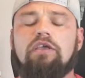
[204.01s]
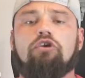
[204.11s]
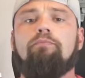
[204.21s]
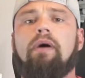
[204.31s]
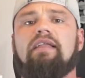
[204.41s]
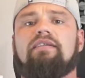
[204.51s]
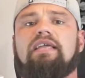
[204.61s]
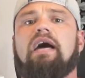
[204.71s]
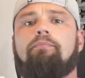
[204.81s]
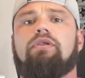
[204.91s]
Your body does
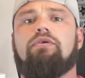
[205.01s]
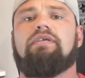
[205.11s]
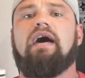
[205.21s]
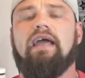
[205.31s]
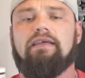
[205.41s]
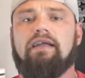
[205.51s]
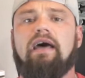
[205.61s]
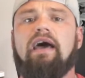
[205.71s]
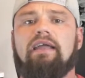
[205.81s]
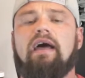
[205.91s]
not produce iodine.
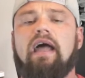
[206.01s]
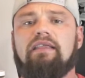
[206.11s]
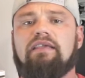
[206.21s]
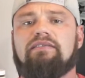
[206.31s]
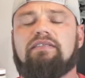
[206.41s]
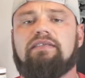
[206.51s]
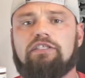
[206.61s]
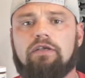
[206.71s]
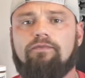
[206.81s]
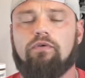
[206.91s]
Iodine is
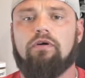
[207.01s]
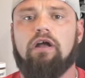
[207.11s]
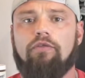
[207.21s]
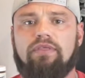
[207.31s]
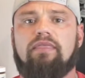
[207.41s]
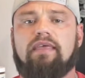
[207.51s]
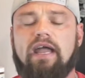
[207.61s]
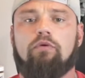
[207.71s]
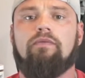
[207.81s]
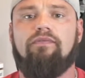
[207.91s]
essential for healthy
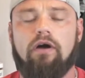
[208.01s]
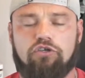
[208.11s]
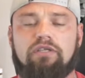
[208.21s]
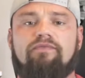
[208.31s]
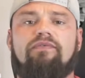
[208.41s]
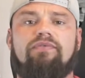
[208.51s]
thyroid function.